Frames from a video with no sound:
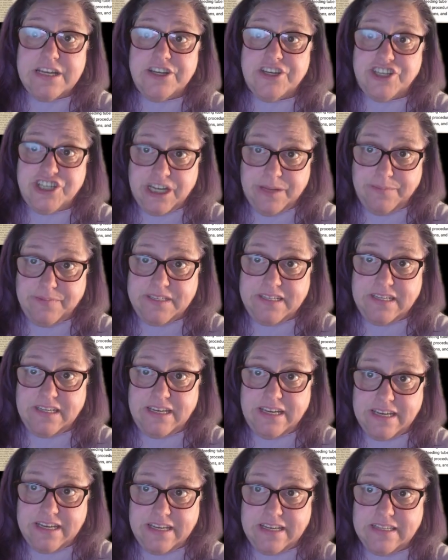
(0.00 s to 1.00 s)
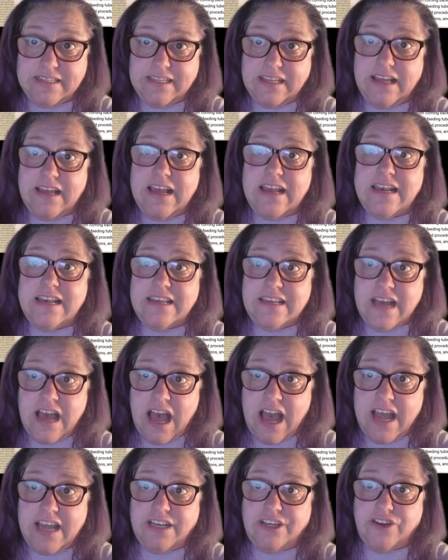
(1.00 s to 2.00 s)
Gypsy is
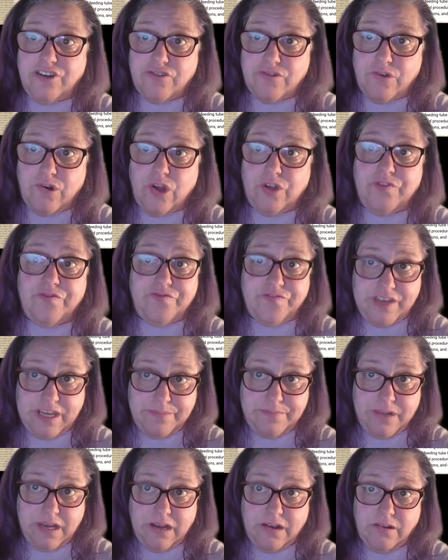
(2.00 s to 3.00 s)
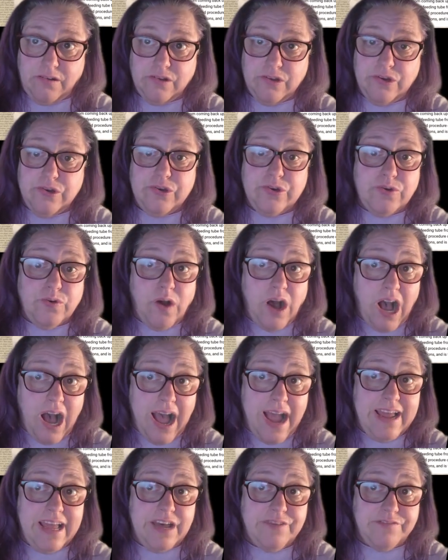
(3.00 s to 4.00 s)
nine year old female who
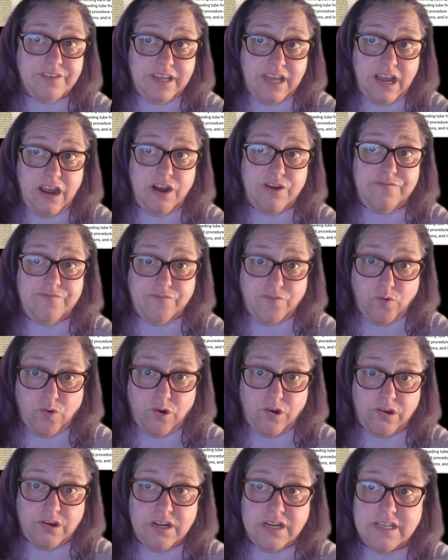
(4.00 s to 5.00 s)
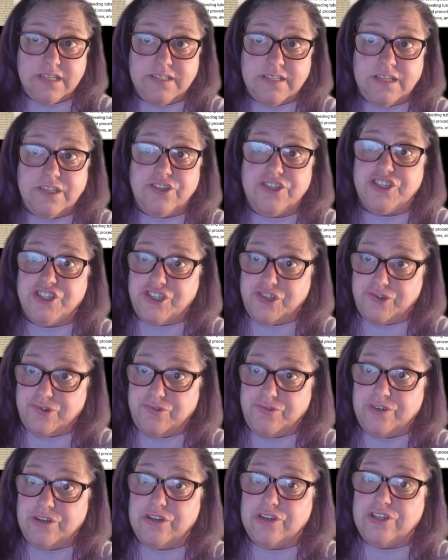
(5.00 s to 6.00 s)
I have cared for since
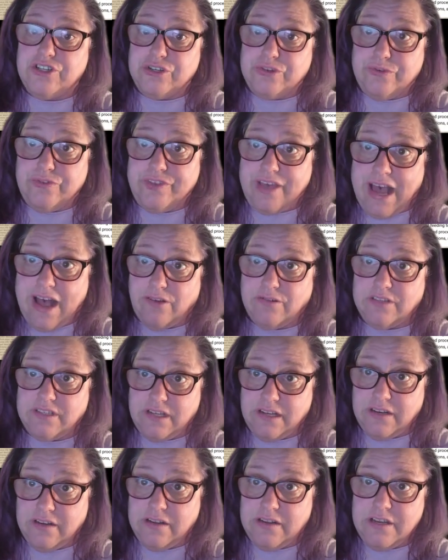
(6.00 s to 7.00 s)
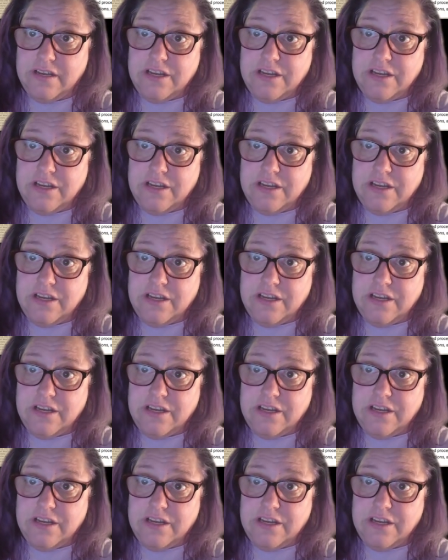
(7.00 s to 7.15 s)
June 2000.